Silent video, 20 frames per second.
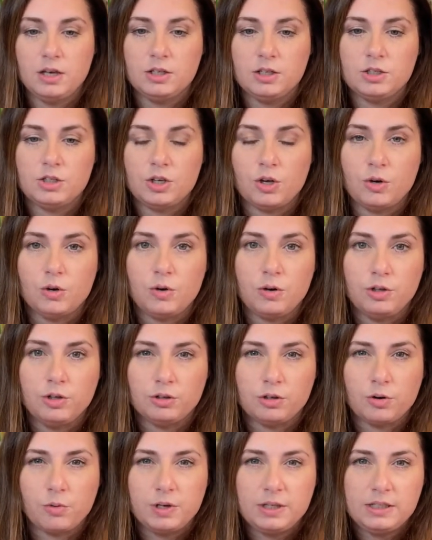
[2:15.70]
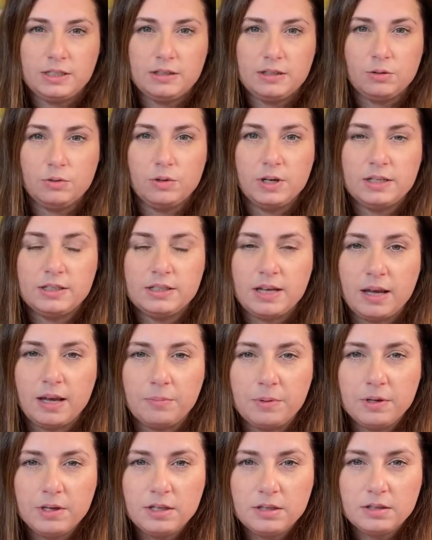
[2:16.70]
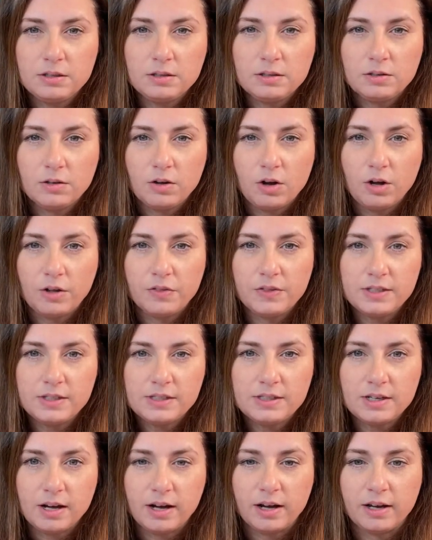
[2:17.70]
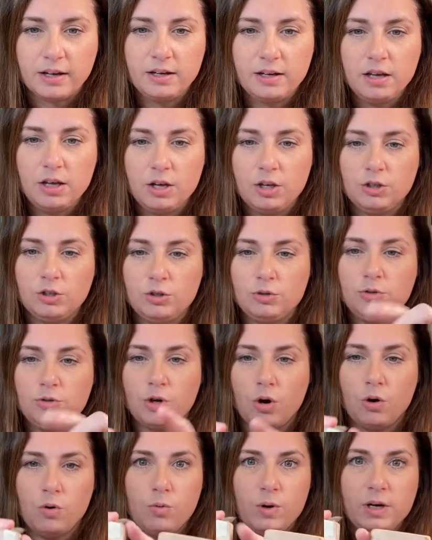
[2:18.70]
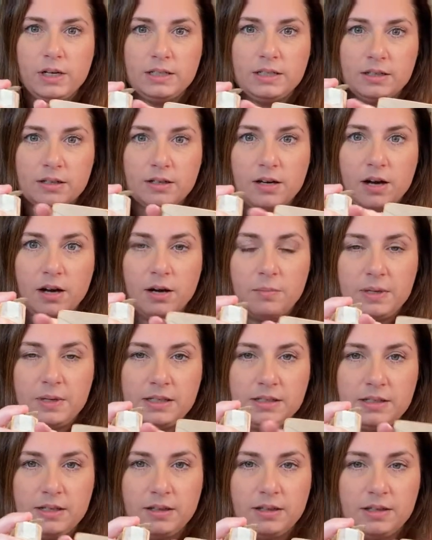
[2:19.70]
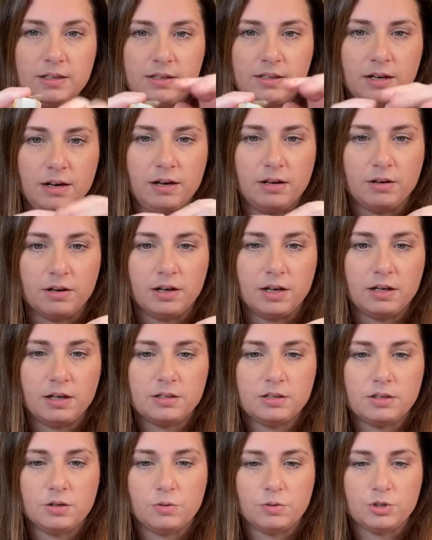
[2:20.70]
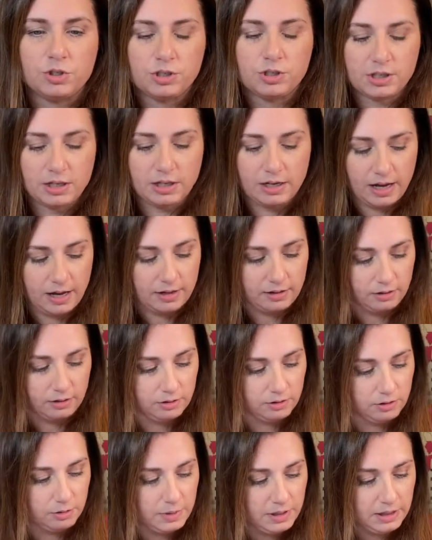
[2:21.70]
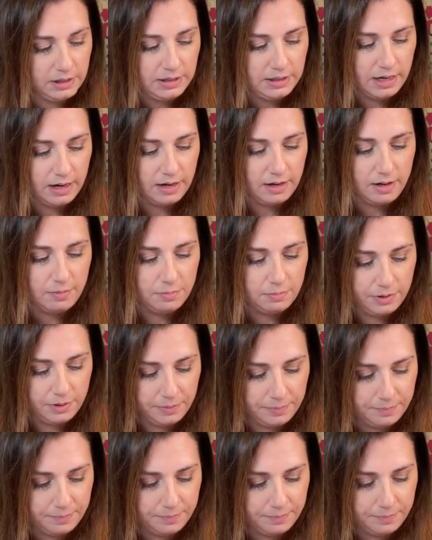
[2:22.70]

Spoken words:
So you're going to tape it on the side. You don't want it to come into this area. So we're just going to add a little bit of tape.